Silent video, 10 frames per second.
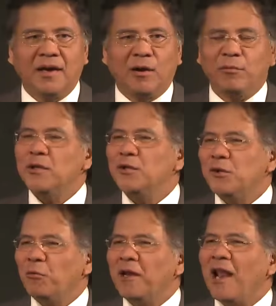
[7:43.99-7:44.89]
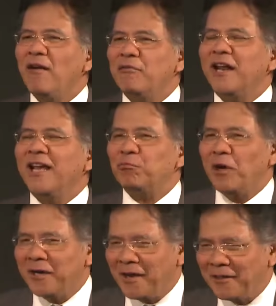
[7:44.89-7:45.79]
We love and hate
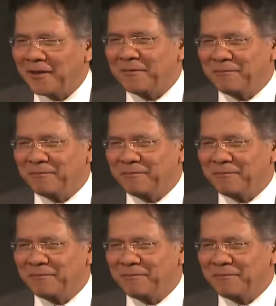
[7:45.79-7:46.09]
one another,